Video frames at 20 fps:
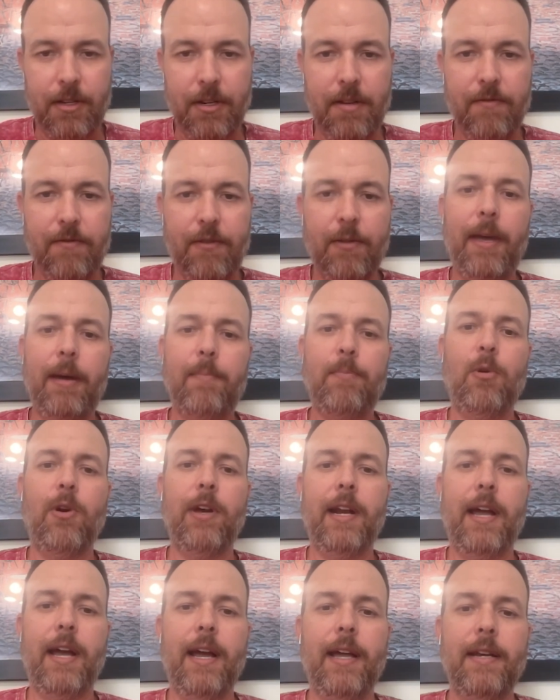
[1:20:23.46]
from that
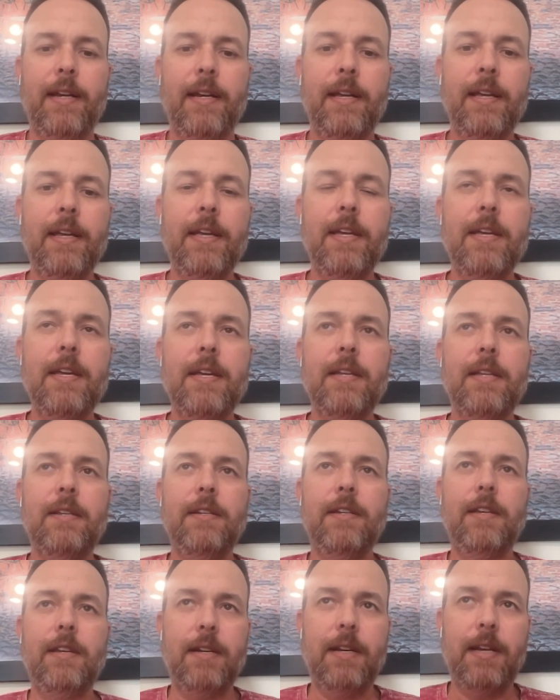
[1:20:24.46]
point on.
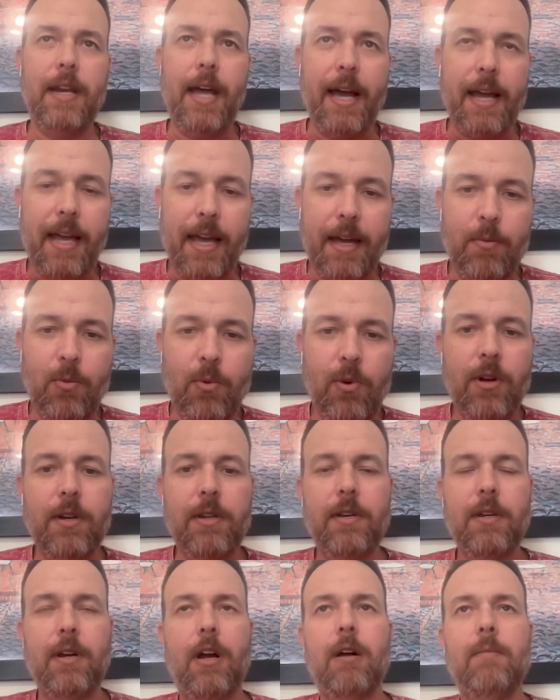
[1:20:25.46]
Knock on
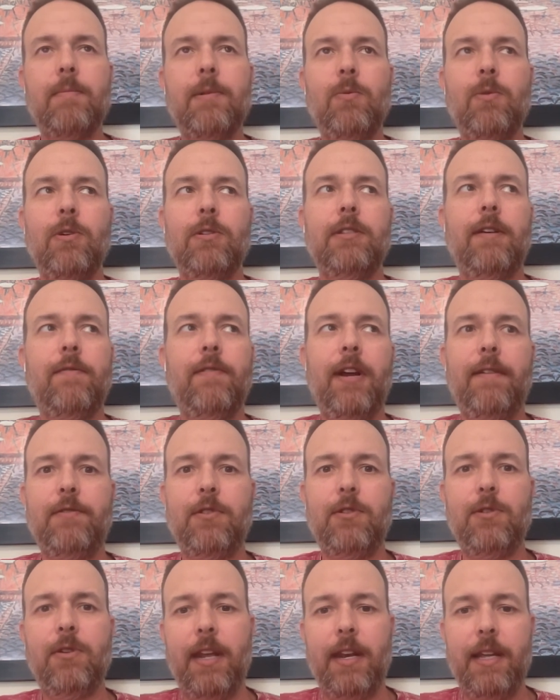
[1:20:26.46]
wood, Alma will never have to
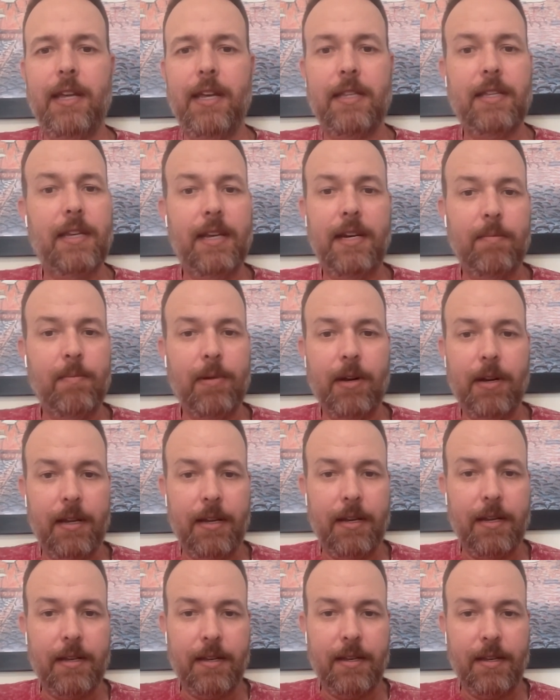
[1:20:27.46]
do that again to
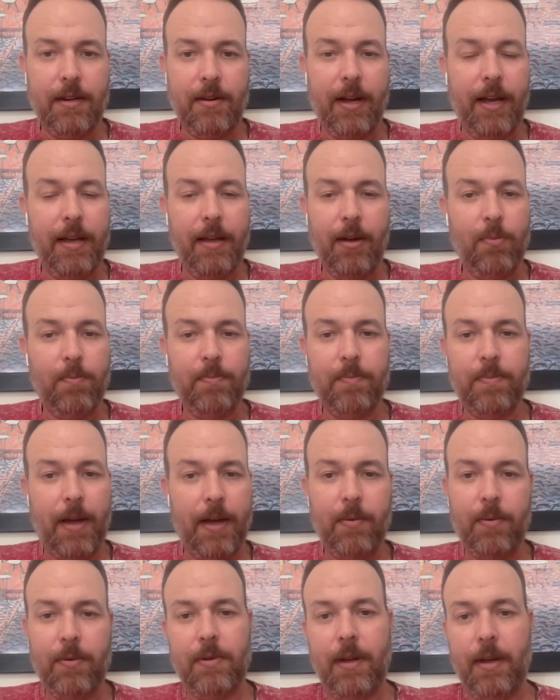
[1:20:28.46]
anybody. You know, I hope I
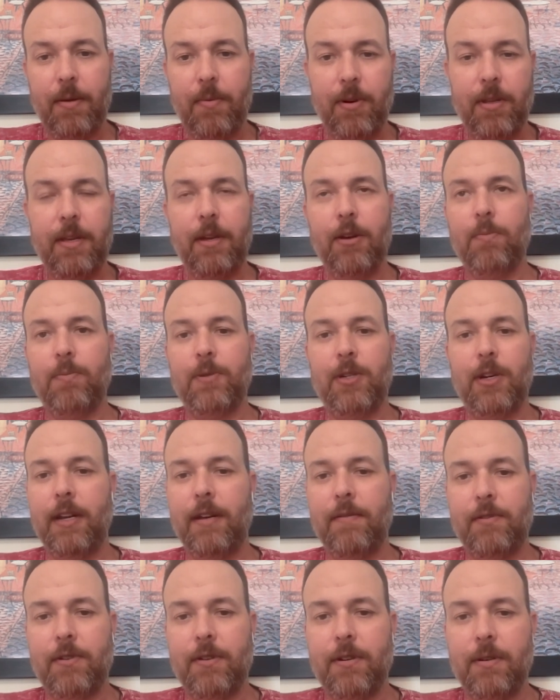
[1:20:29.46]
I really hope she
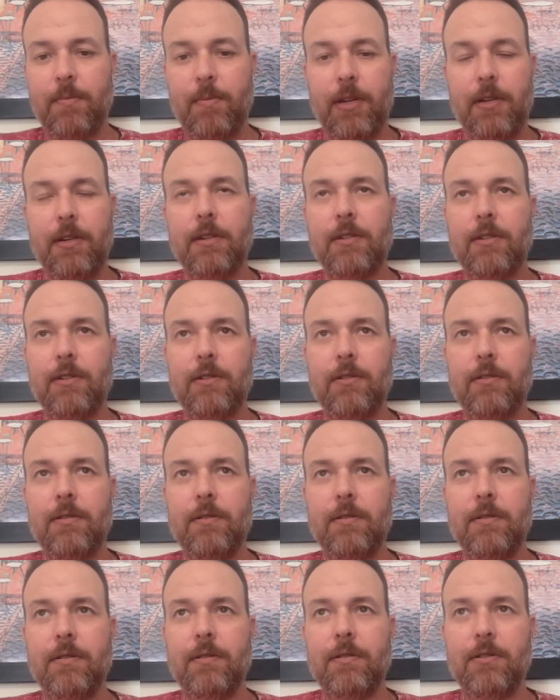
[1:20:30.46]
never. But
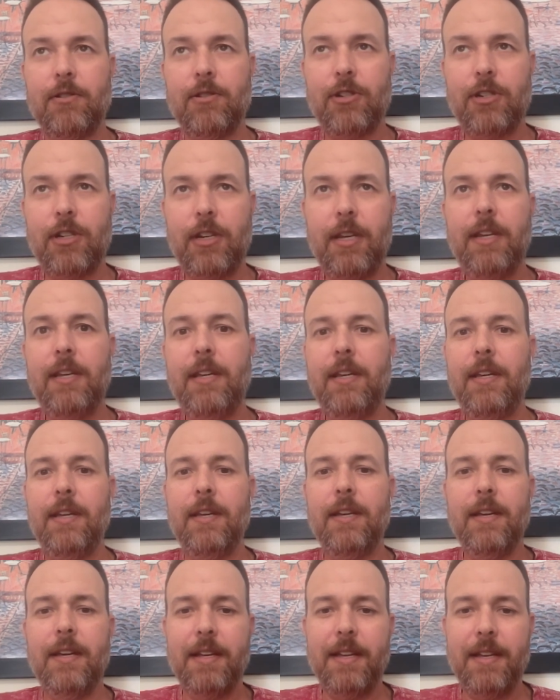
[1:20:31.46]
she
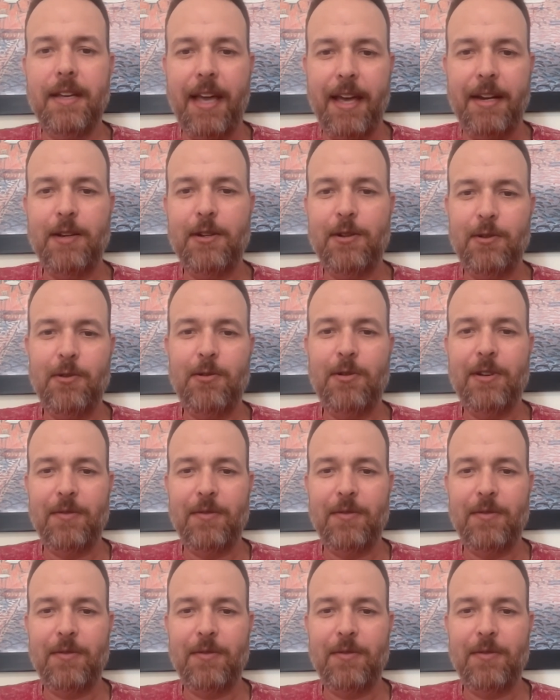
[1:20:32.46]
had to do it